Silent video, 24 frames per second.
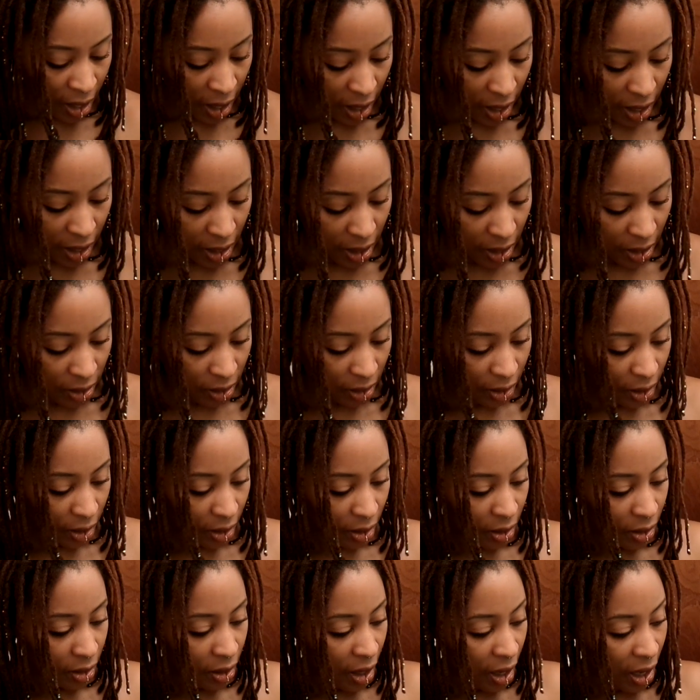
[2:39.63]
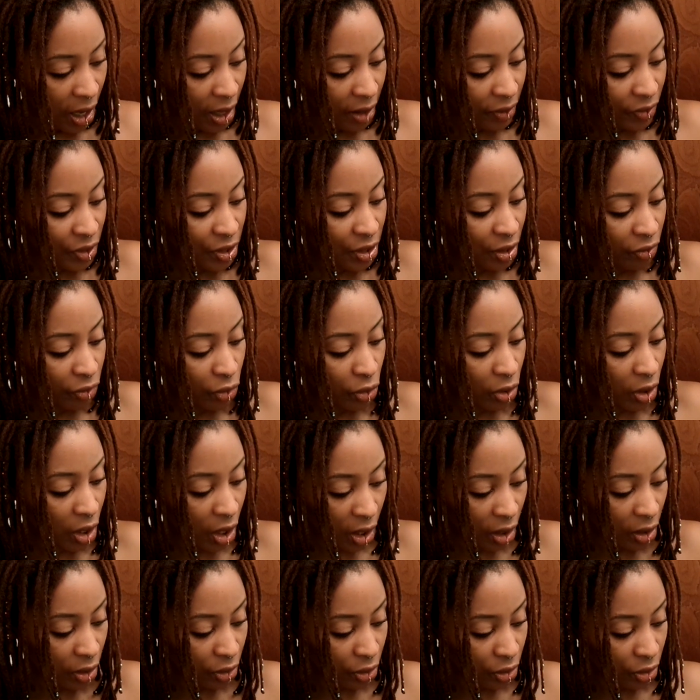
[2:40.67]
and I have several
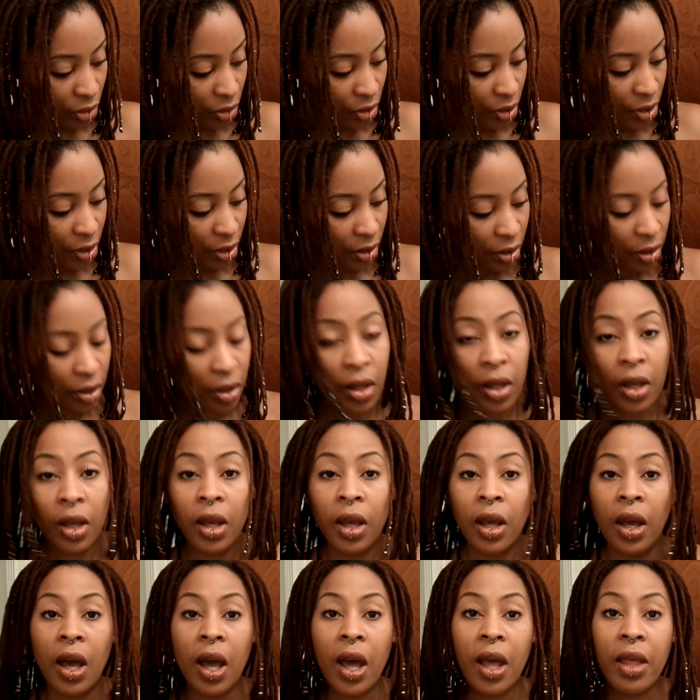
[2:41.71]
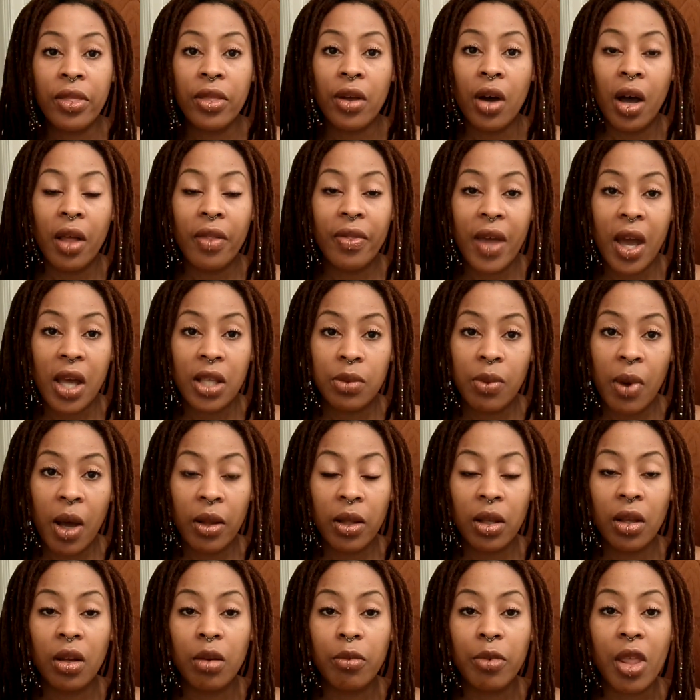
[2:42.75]
colors, and I thought that's probably
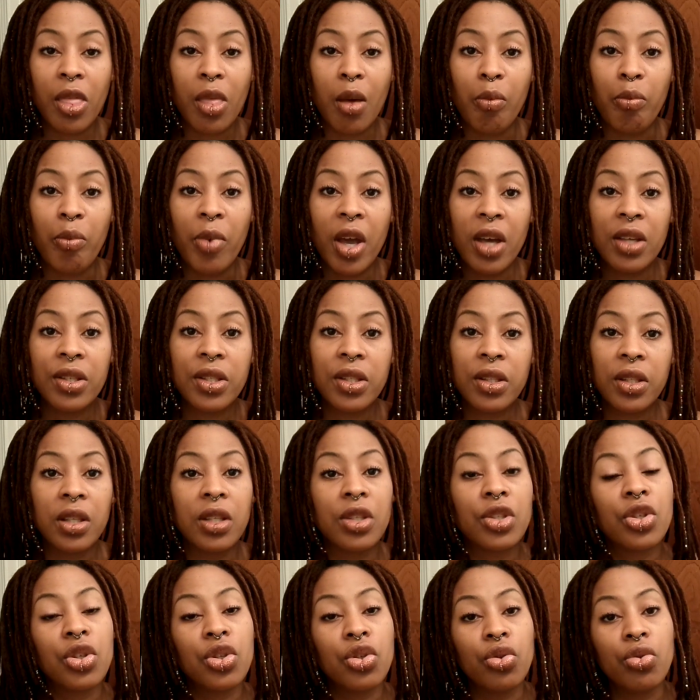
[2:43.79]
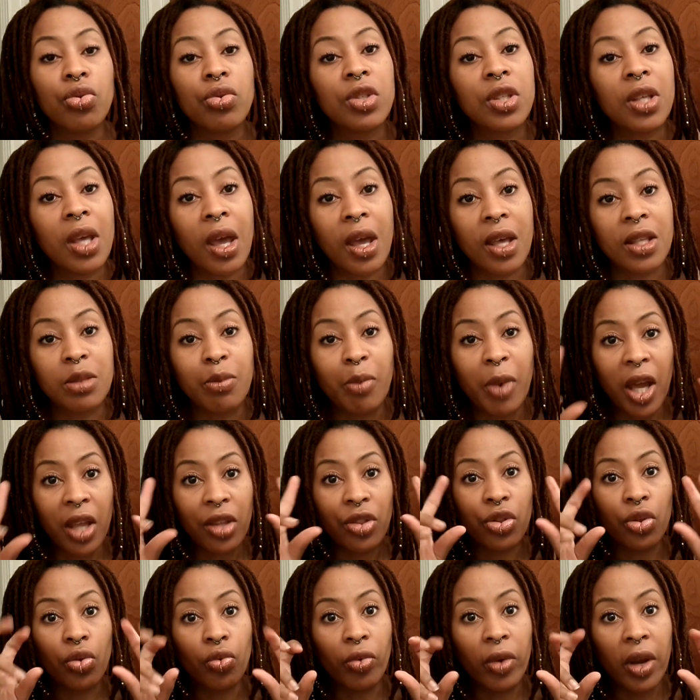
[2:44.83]
going to be the best thing to use as my
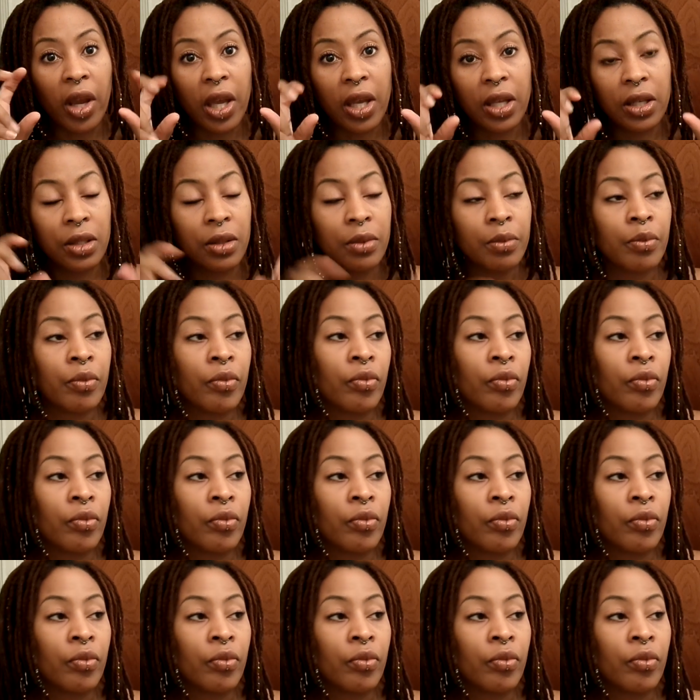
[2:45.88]
thread.